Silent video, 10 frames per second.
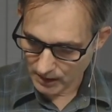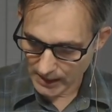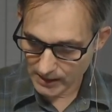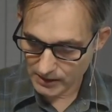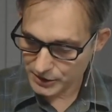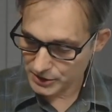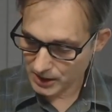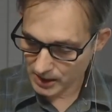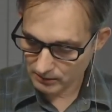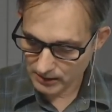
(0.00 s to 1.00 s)

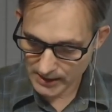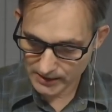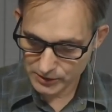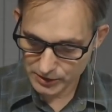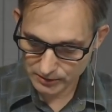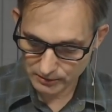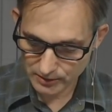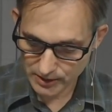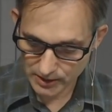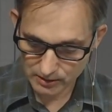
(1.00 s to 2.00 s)
Aristotle had
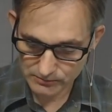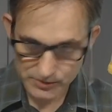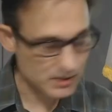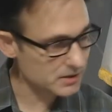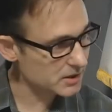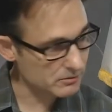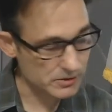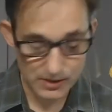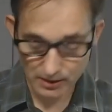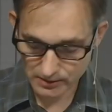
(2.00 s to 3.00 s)
tutored him since he
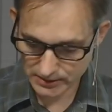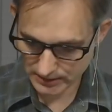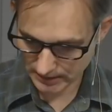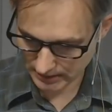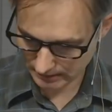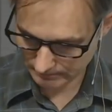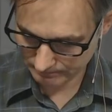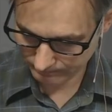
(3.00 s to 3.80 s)
was 13,